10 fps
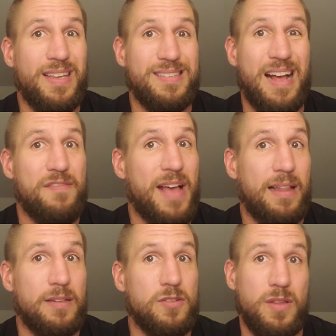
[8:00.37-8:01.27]
is not
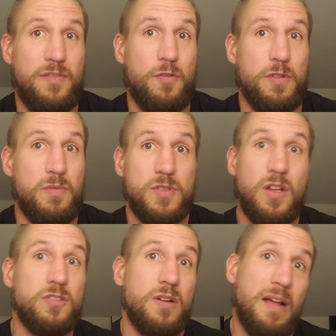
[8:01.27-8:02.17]
valid, so therefore the
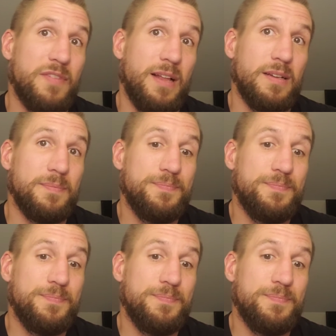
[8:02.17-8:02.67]
results are not valid.